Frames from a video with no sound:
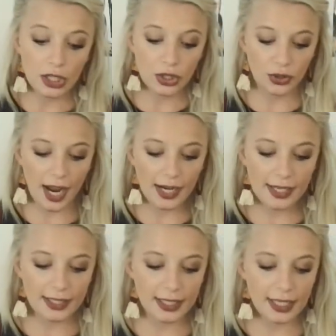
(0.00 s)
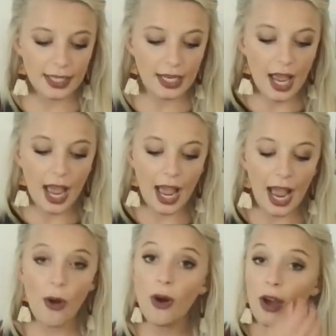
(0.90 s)
try to see
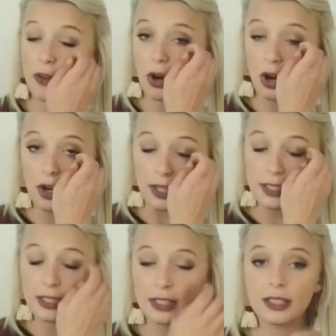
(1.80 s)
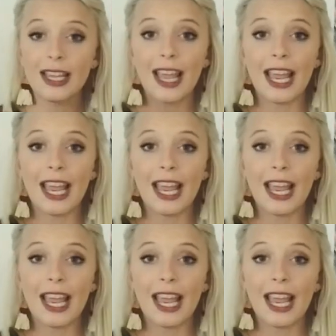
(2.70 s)
how other artists